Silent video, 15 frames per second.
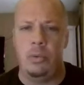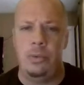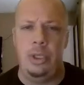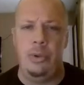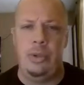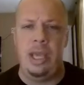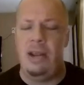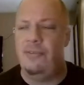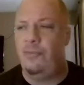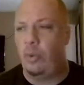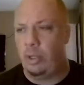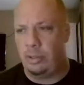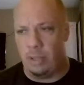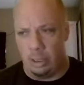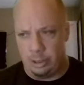can't
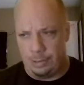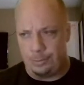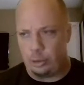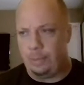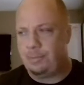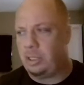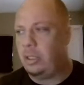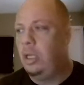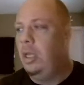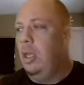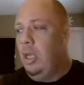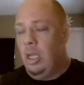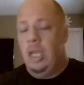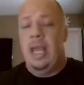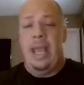afford a subscription.
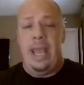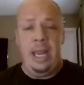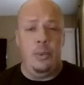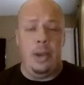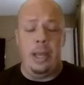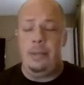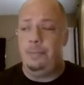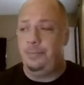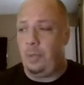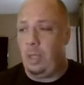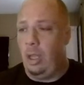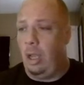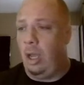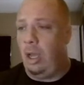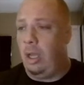Anyway,
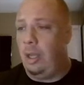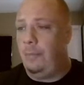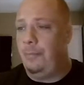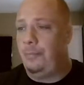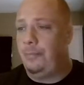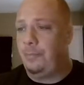um,